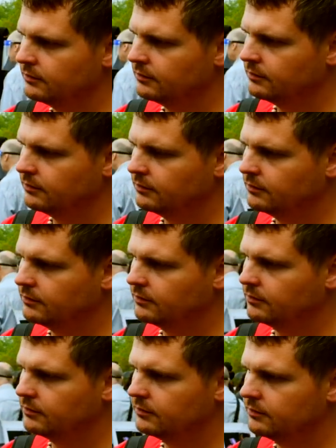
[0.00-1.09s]

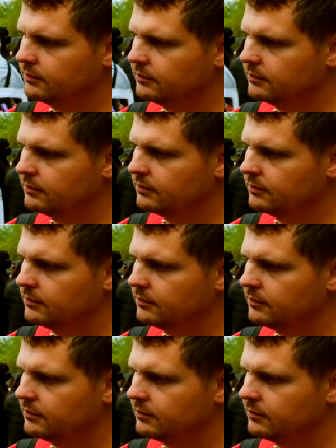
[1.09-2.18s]

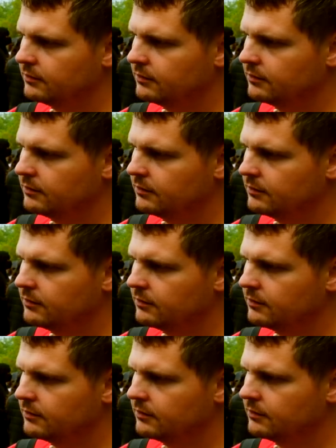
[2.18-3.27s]

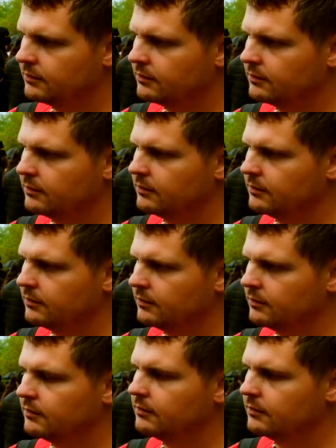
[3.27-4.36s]

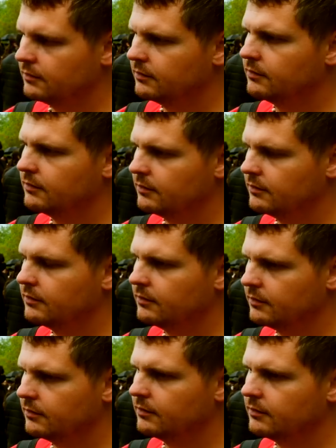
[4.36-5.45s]
(not speaking)